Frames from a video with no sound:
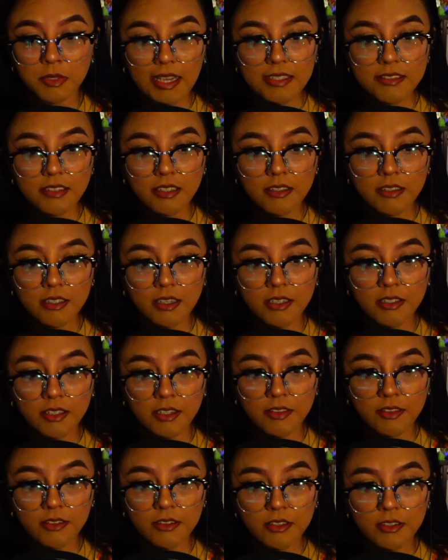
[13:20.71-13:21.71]
as on
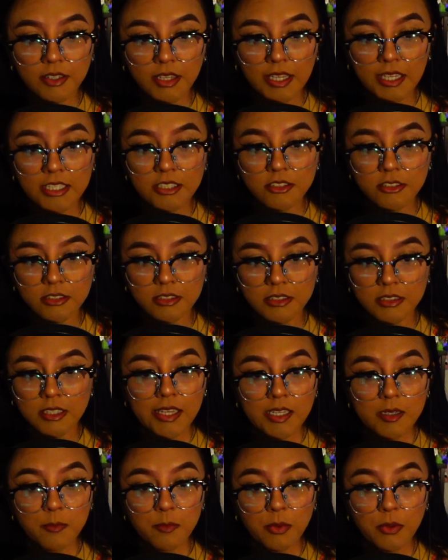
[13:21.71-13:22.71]
another occasion,
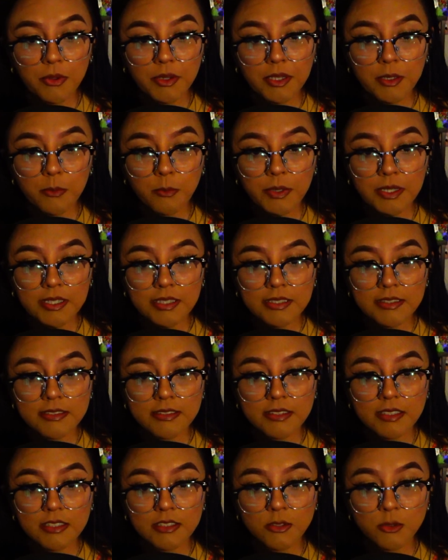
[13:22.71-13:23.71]
an employee
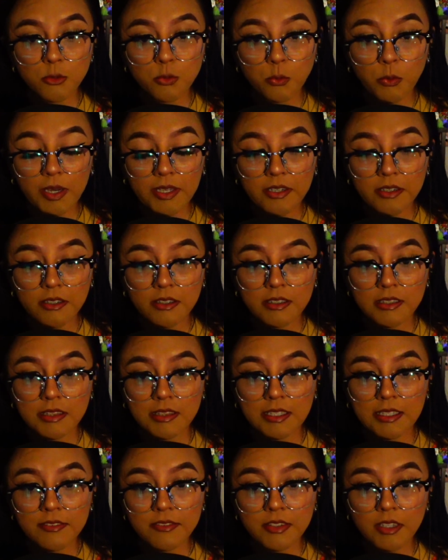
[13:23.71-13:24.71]
witnessed a sweater
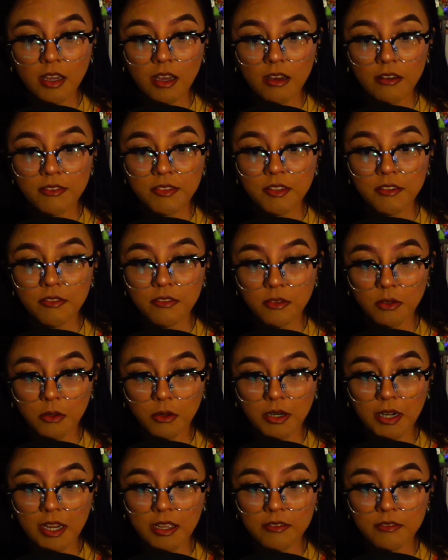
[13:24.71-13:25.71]
lift off the
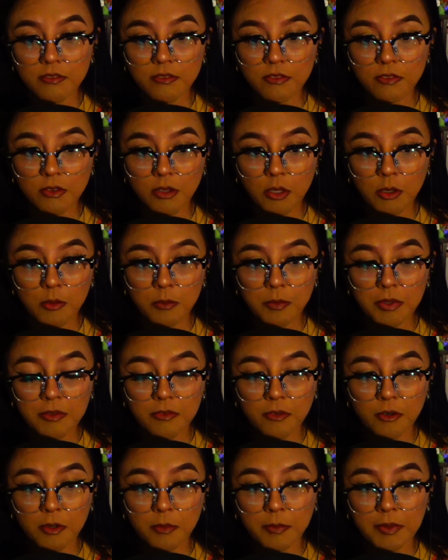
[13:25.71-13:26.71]
floor and float
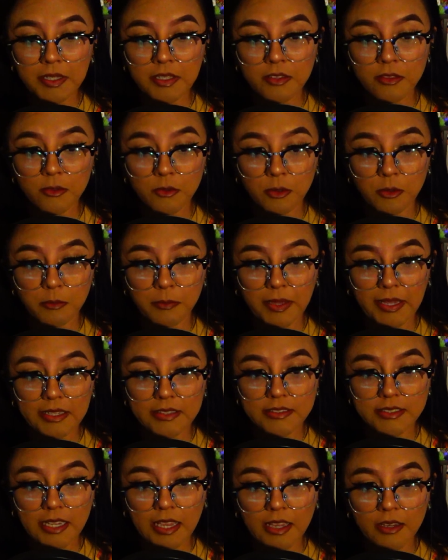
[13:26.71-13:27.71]
before being thrown
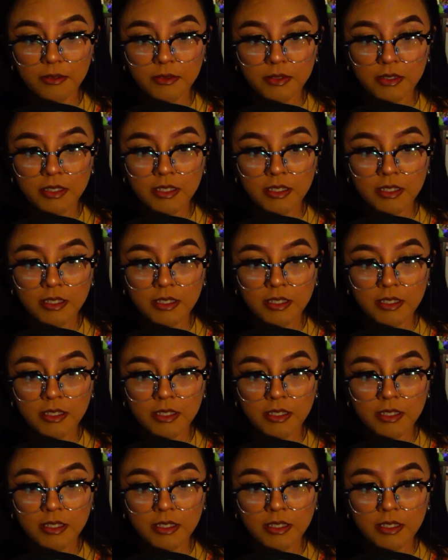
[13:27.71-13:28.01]
back down.